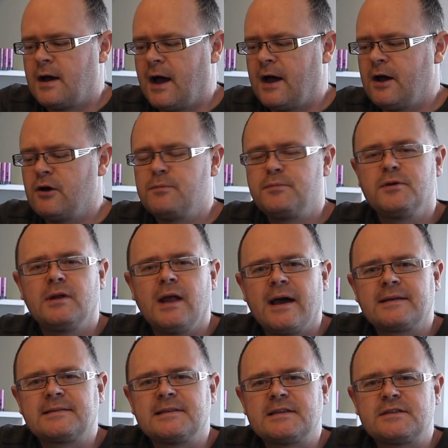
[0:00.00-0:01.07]
I hope you
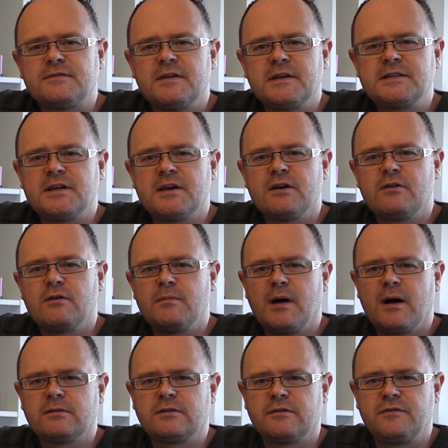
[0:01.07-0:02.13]
liked this video
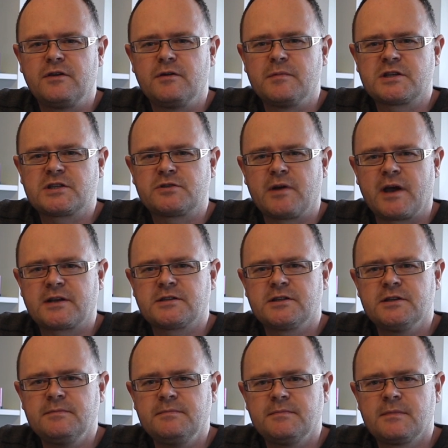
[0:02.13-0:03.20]
about the fume
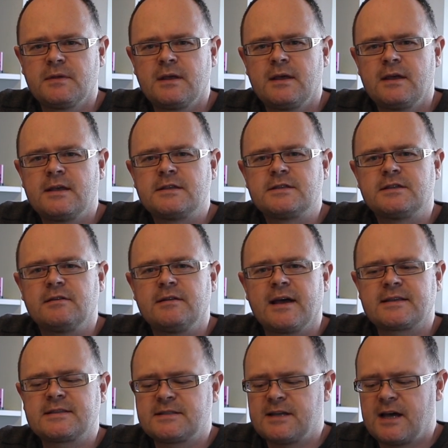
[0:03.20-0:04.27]
extractor. So
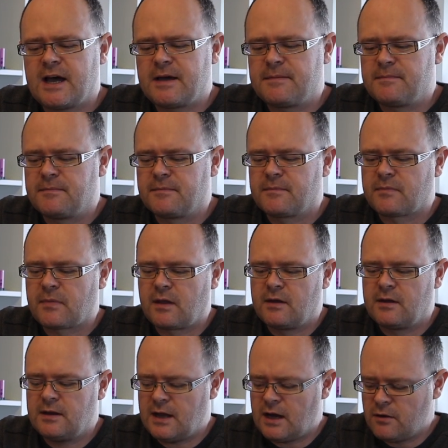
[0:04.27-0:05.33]
next time,
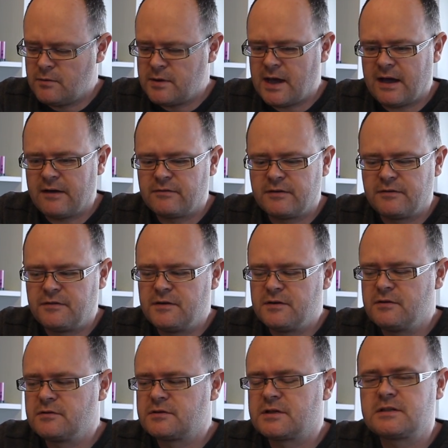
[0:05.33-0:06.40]
now we have the
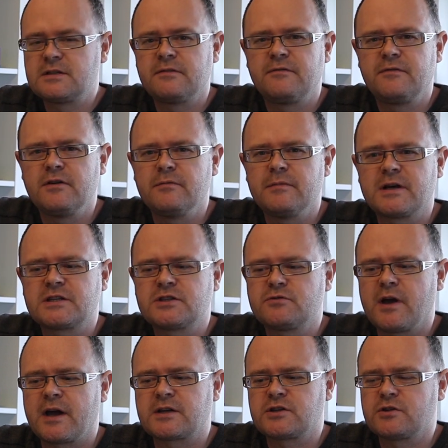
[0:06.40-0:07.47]
fuses, the fume
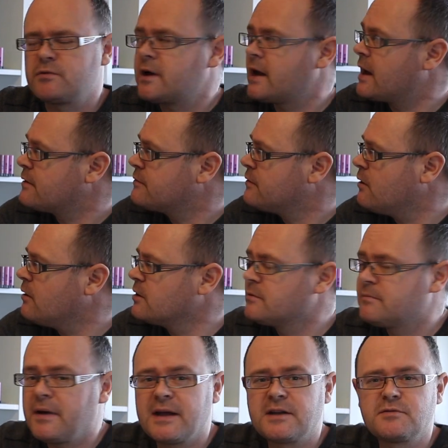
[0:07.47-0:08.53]
extractor, we have all the
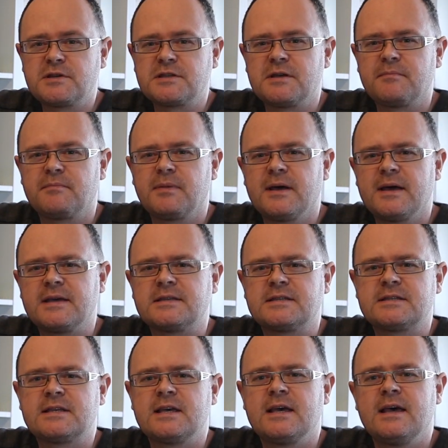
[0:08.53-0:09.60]
batteries in
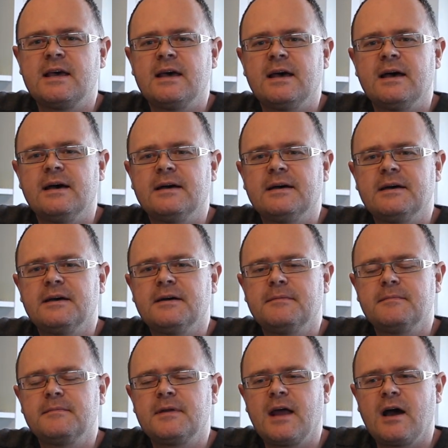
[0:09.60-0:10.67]
place,
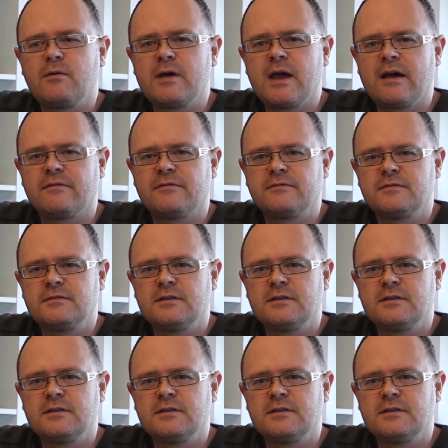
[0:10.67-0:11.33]
now we have